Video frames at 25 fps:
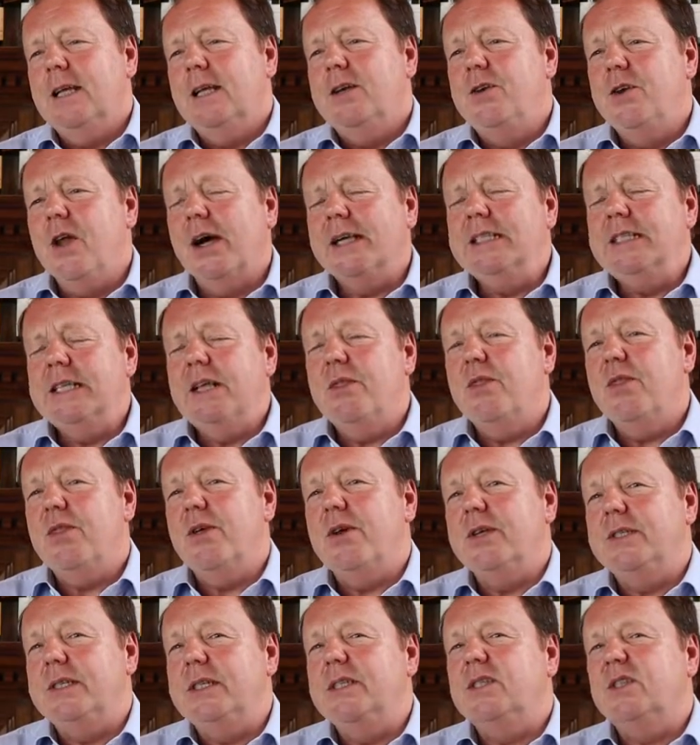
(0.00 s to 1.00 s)

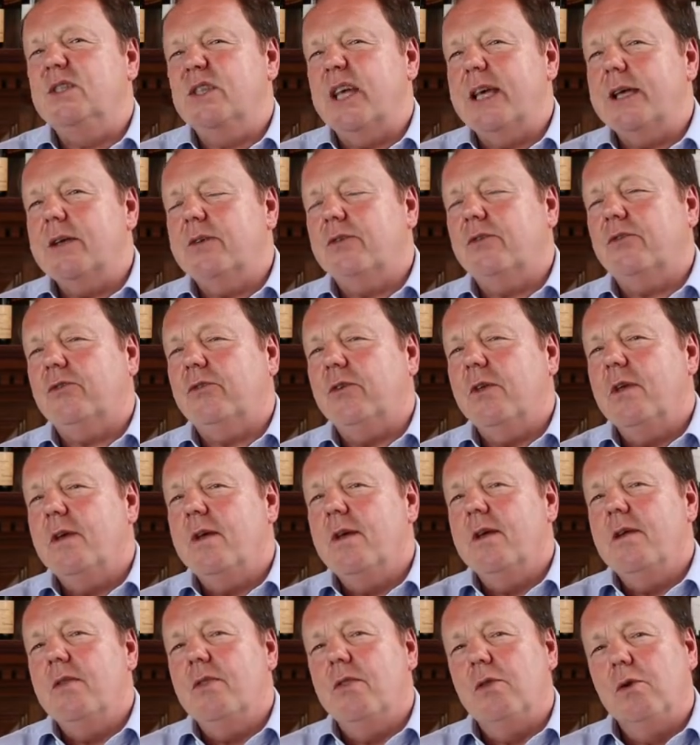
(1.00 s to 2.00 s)
1936,
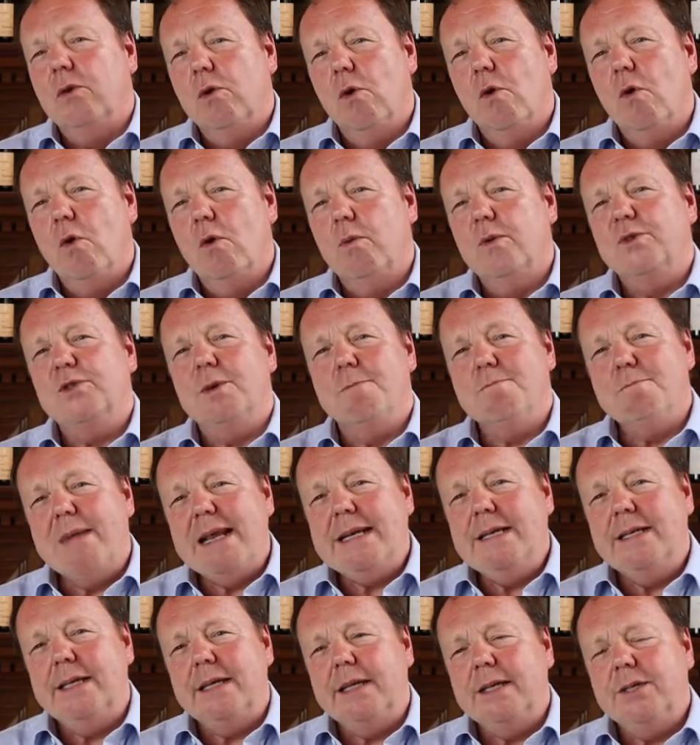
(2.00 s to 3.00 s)
the law was
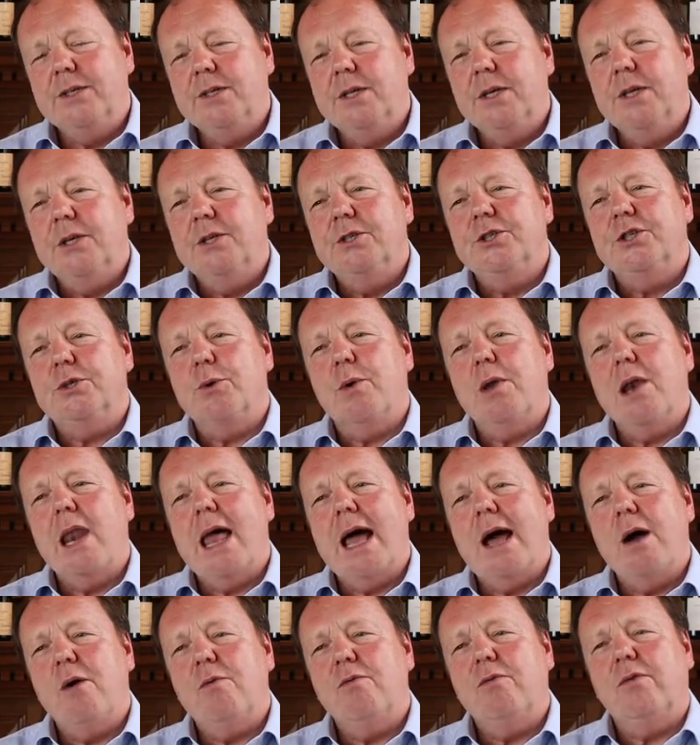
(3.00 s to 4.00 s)
amended to
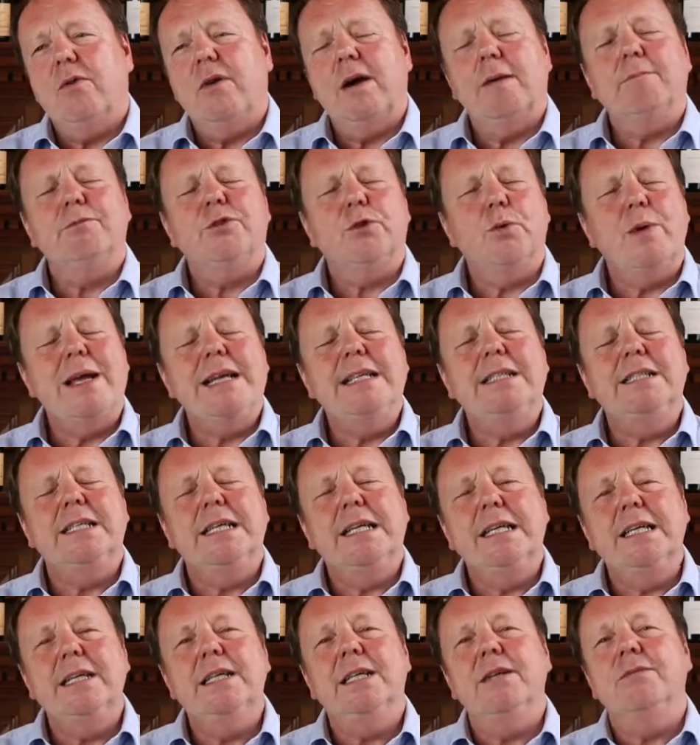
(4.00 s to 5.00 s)
allow for up to
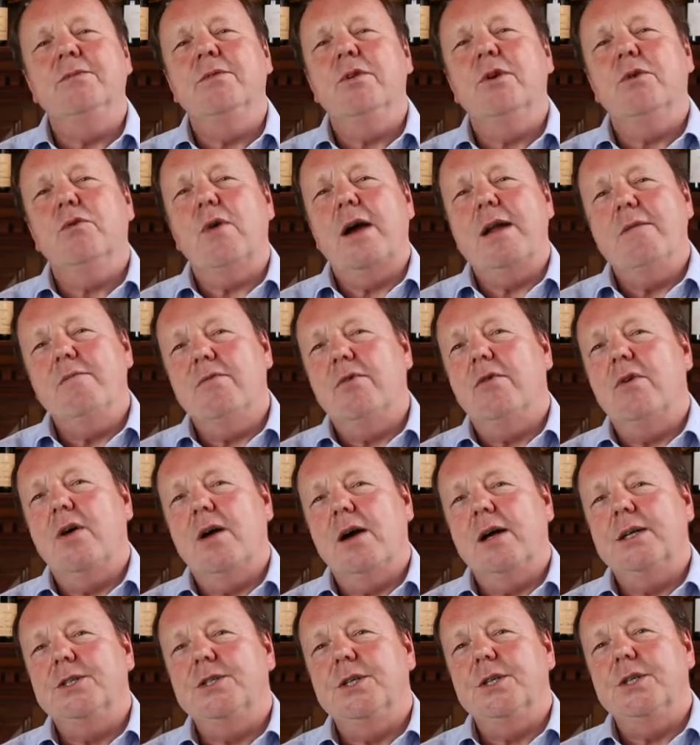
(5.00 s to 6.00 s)
18 different grape
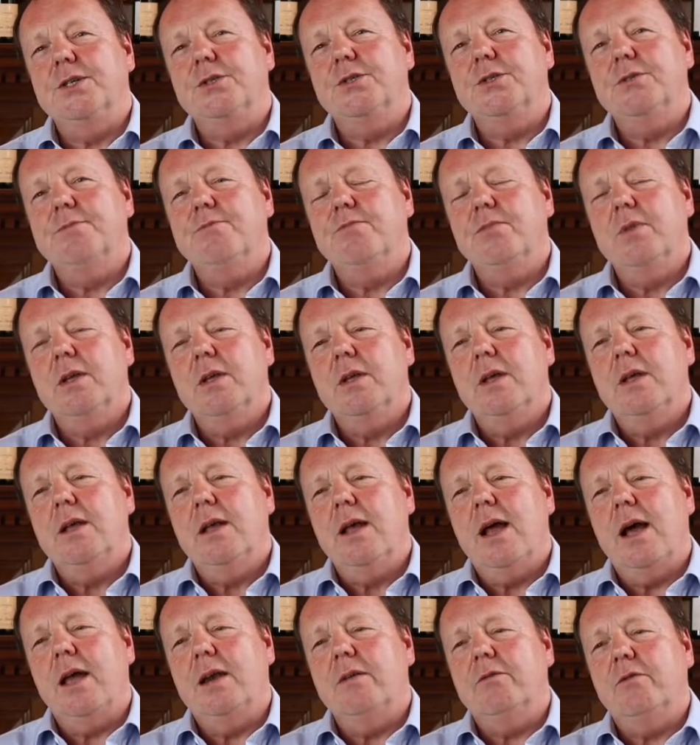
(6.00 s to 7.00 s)
varieties.
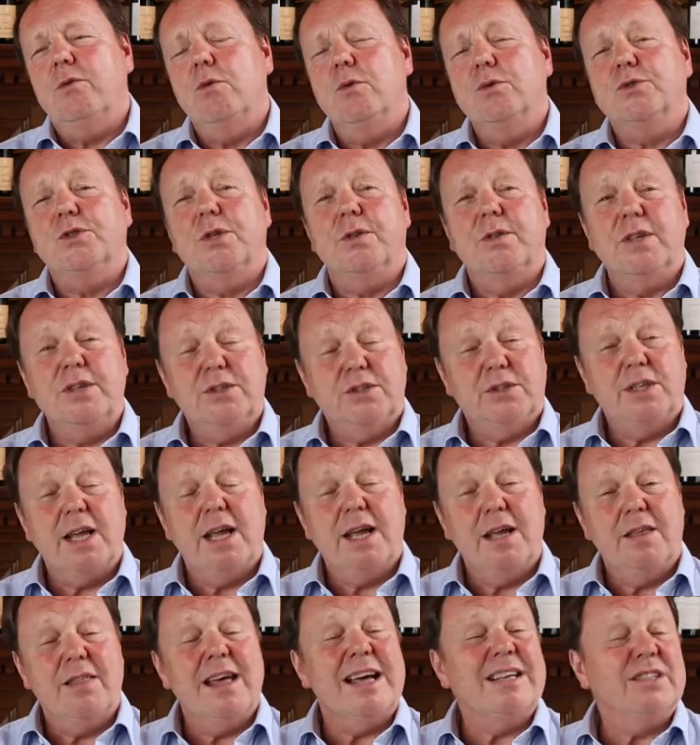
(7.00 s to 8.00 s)
And of course, to this
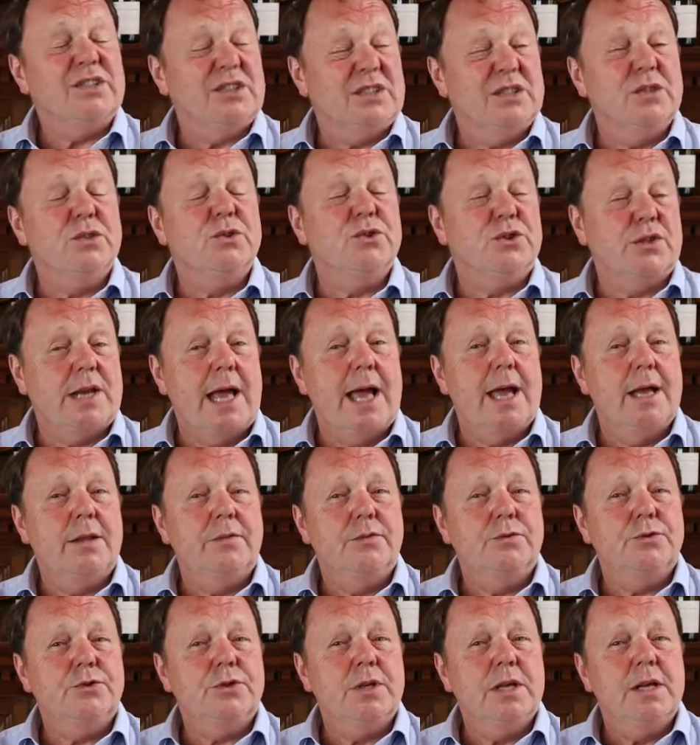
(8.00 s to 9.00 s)
day, that still
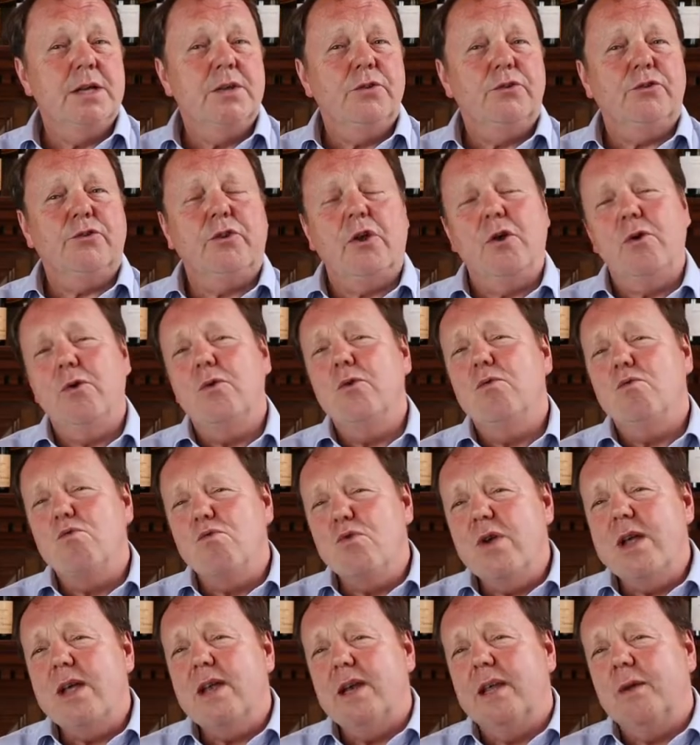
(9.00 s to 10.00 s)
stands. So
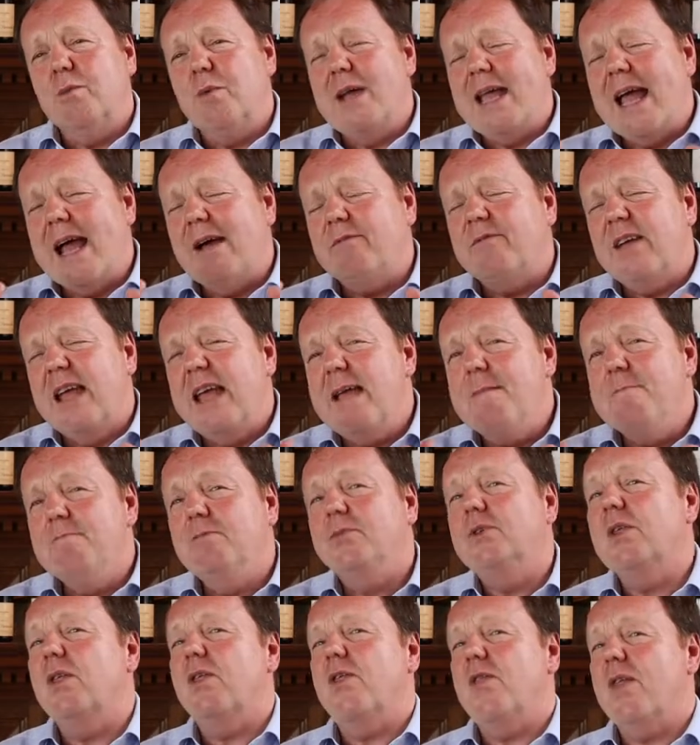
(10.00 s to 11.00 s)
really, we have
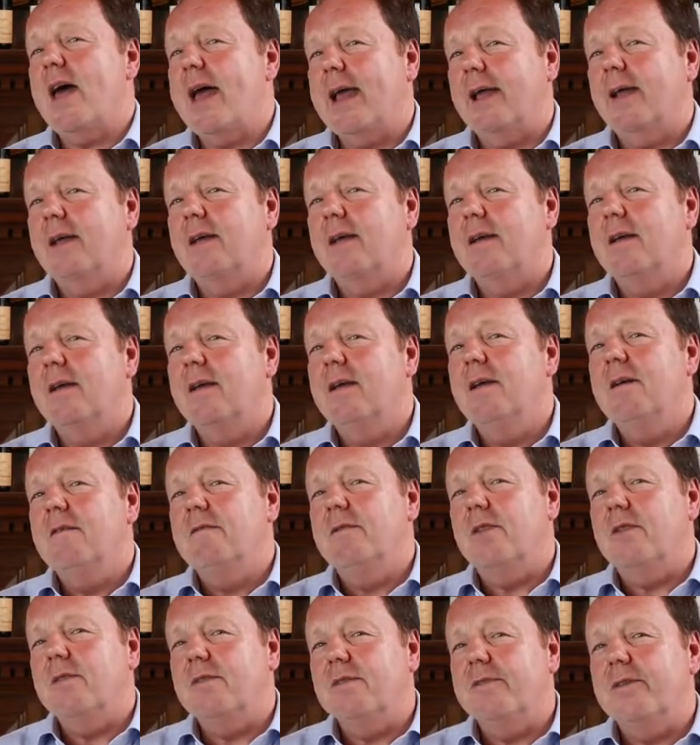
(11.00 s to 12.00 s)
him to thank
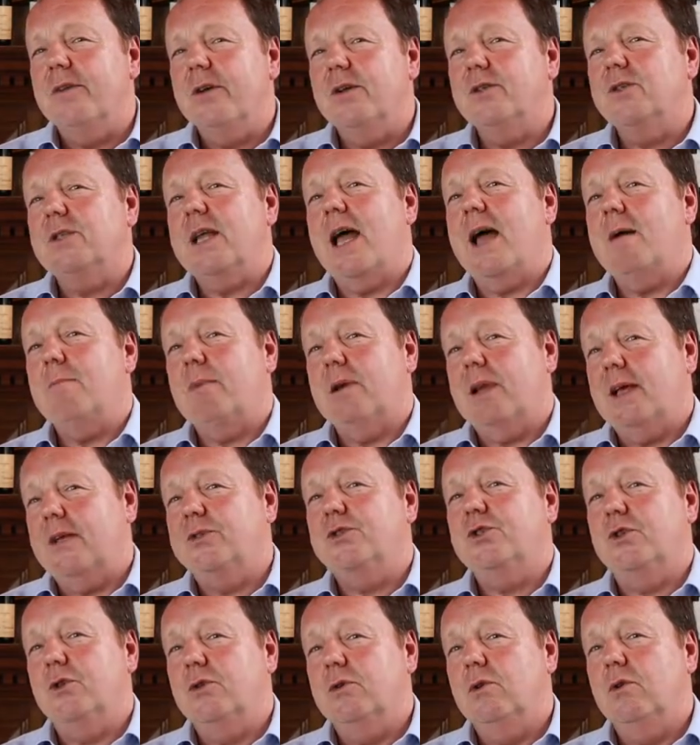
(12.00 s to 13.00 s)
for the first
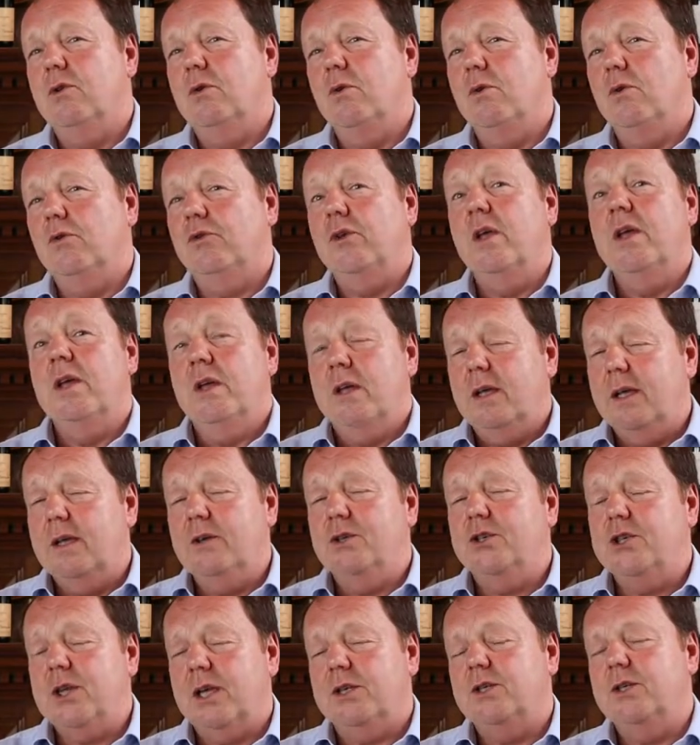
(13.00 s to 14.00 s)
appellation laws in
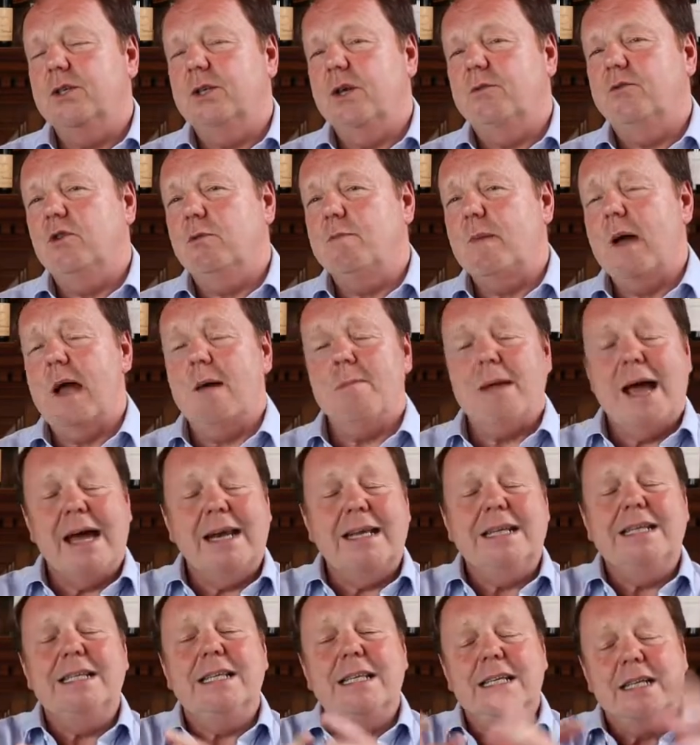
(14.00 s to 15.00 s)
Châteauneuf-du-Pape and
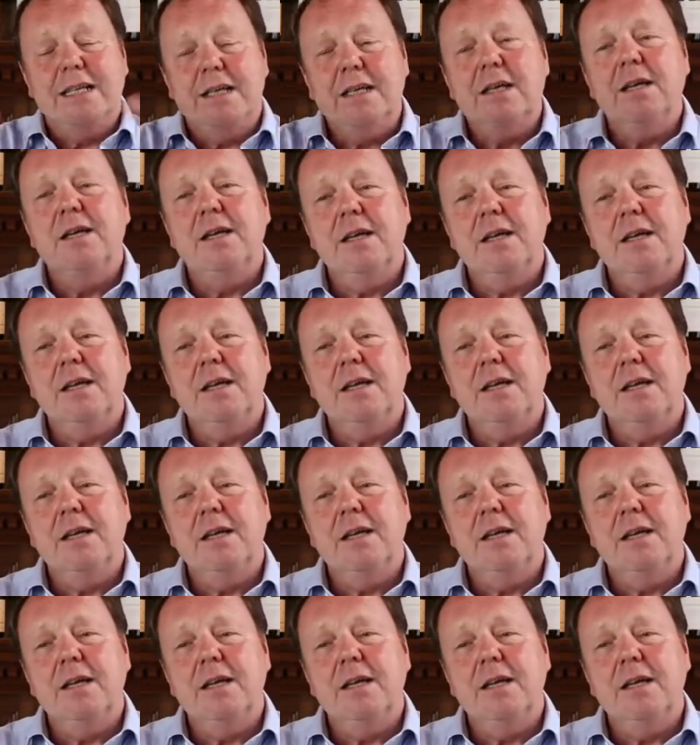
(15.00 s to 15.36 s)
indeed